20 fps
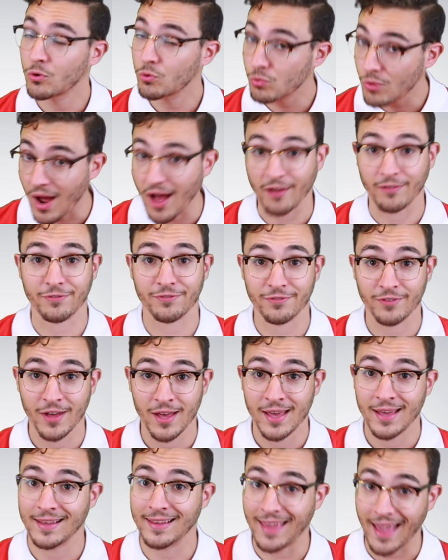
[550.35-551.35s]
Rough.
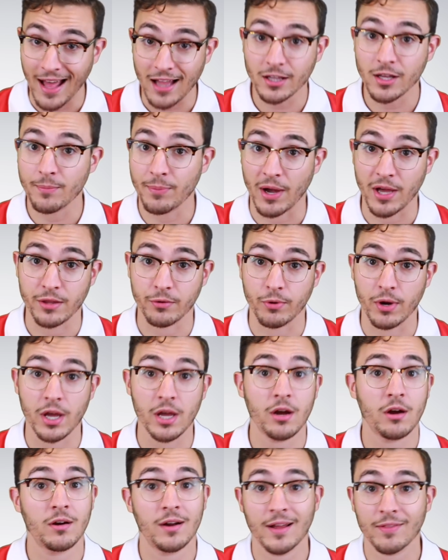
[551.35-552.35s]
Gala, by the
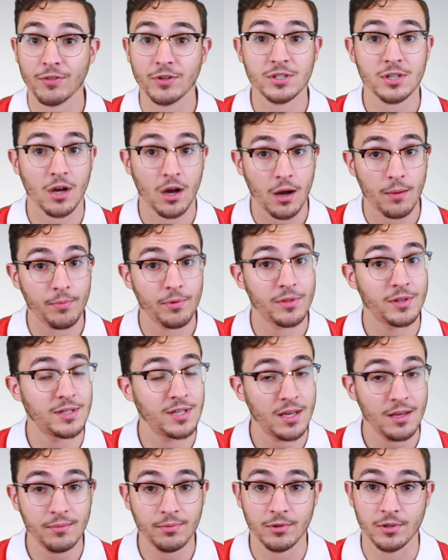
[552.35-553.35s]
way, are at the top of the
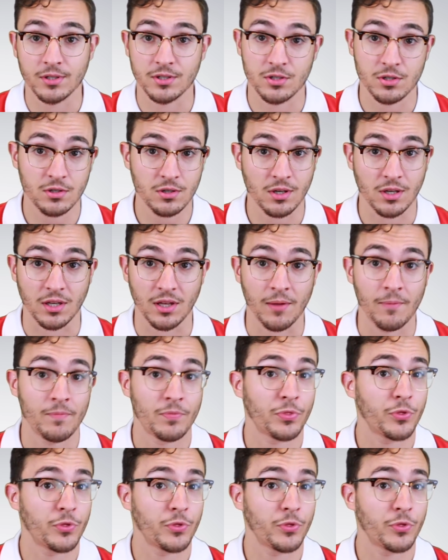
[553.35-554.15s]
table in Turkey.